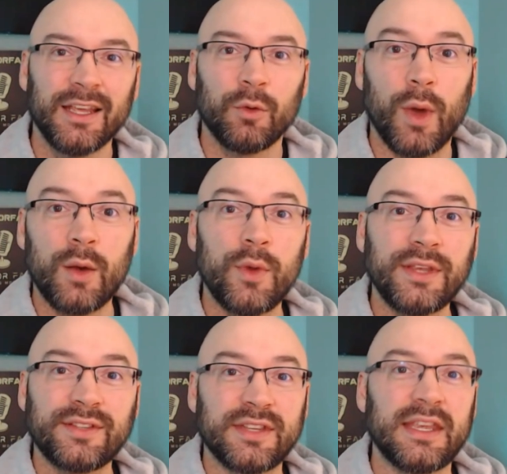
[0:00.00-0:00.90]
When we
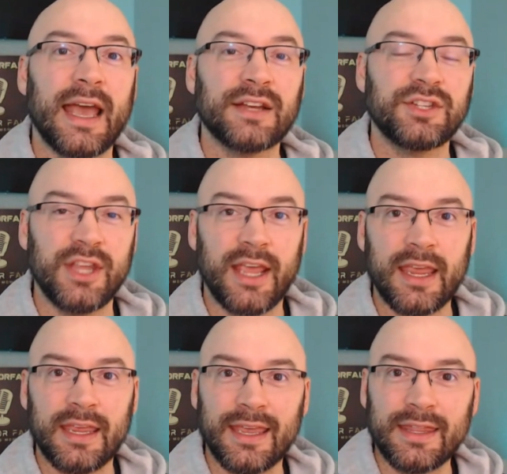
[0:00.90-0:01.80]
see
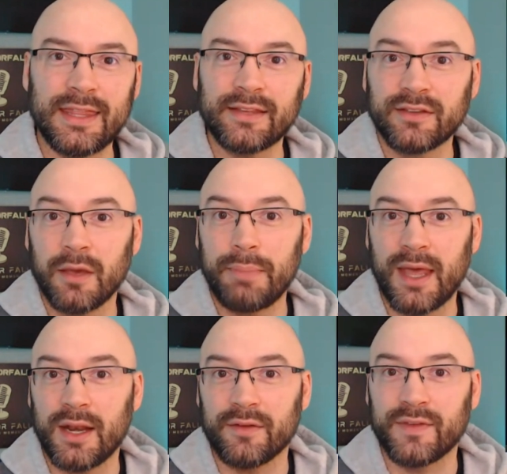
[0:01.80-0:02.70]
SGA in these
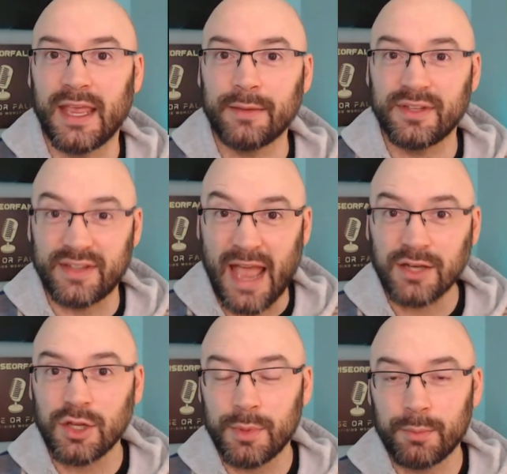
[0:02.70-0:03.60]
competitive games, he's
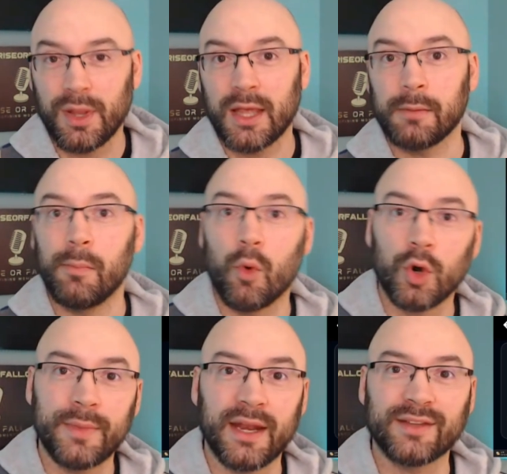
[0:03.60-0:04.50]
actually been playing
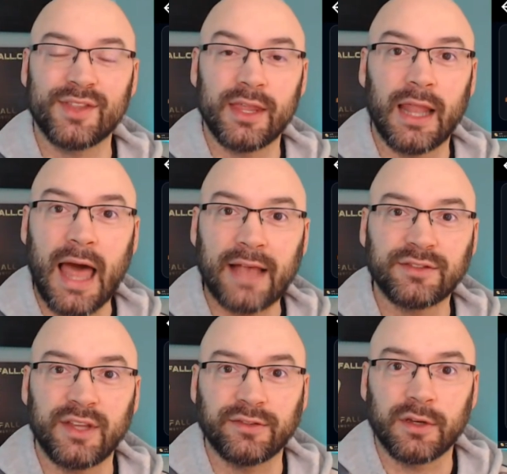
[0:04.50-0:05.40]
more minutes than
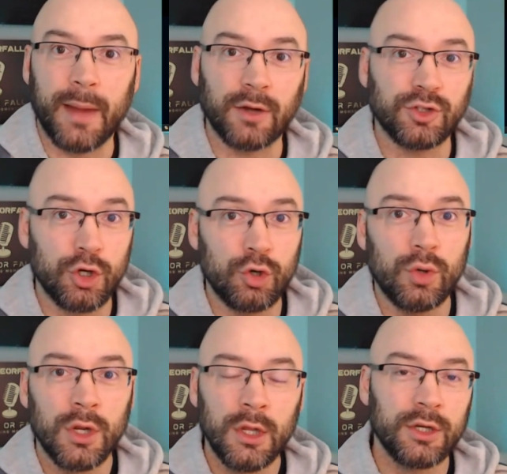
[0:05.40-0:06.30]
last season, about
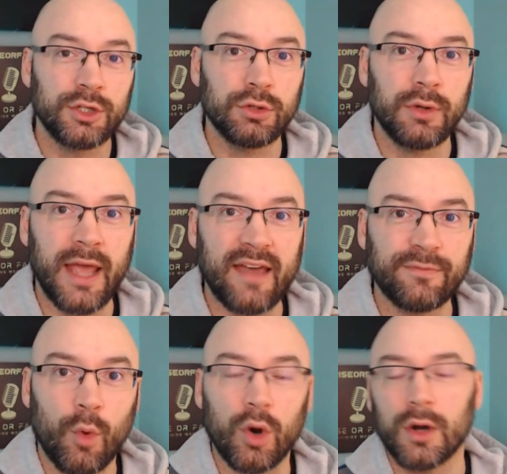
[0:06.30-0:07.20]
2 to 2.5
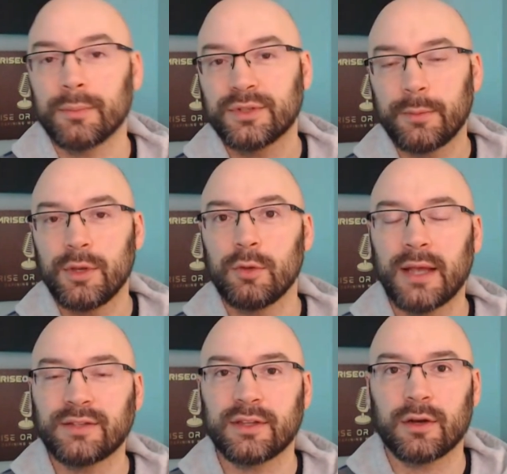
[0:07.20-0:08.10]
more. And some of you
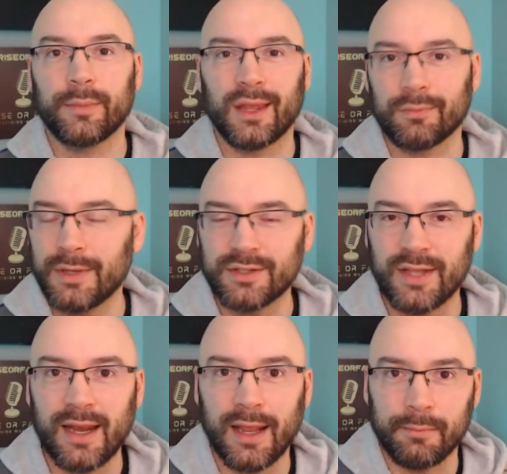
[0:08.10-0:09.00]
might sit there and be like, Mitch,
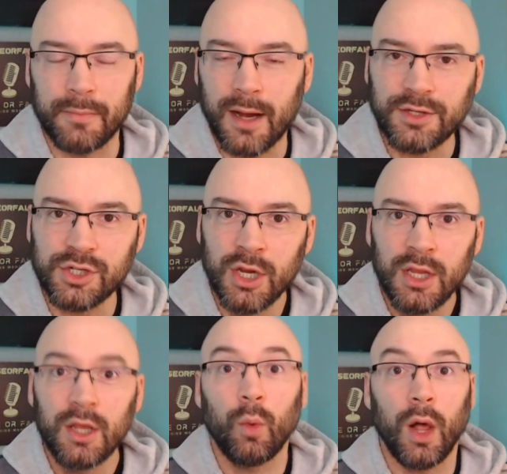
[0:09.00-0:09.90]
that ain't much.
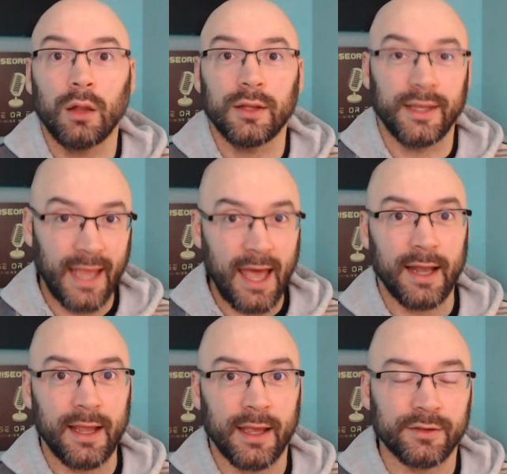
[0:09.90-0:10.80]
Well, yeah,
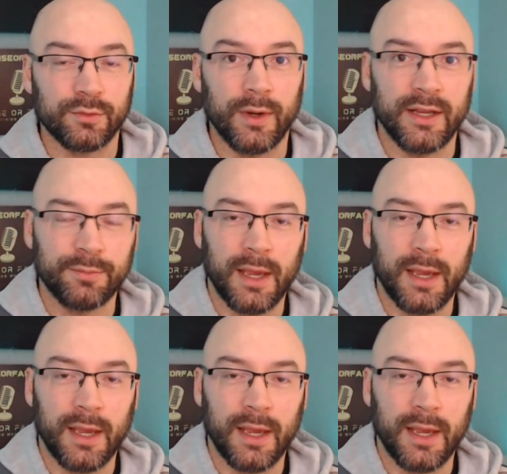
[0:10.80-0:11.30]
it is. When he's